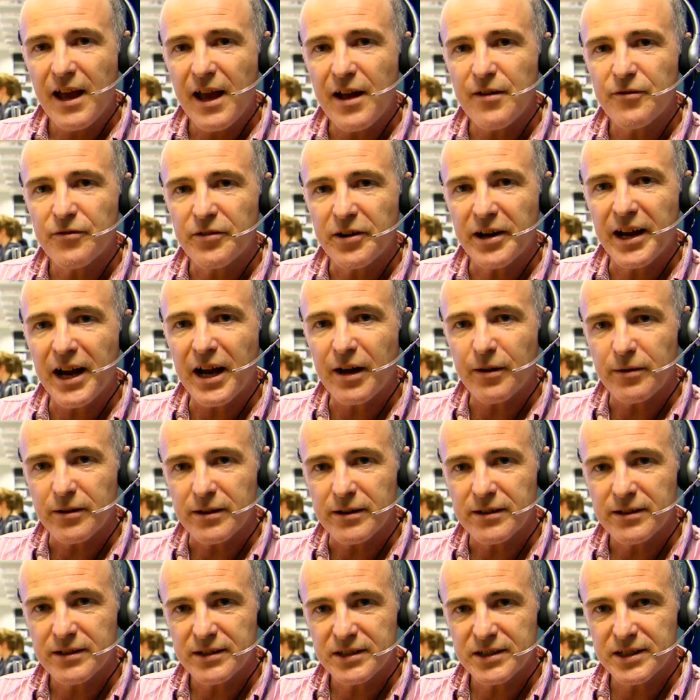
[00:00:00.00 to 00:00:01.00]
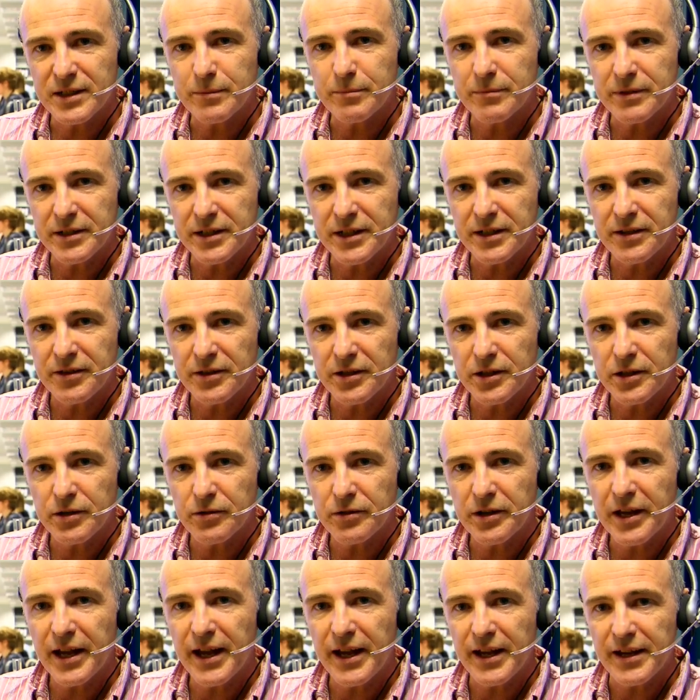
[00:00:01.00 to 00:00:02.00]
Every hour, somebody in the
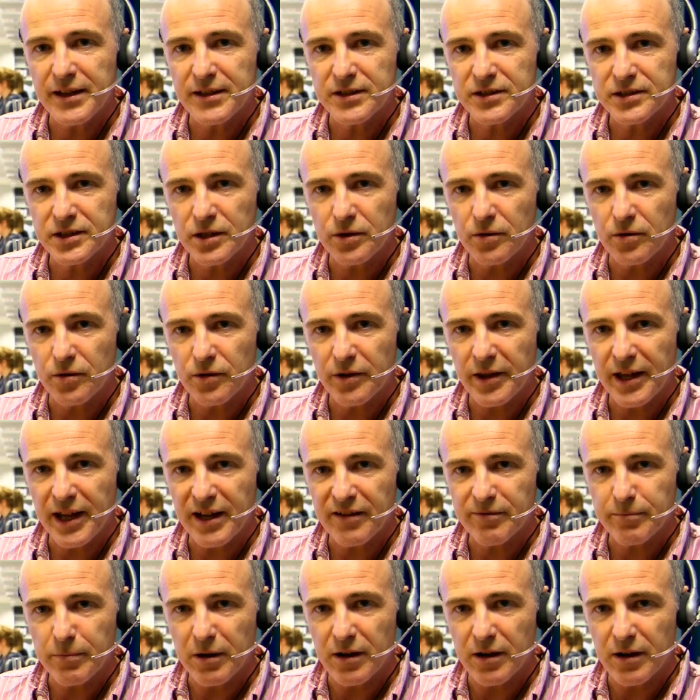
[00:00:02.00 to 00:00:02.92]
UK is told they have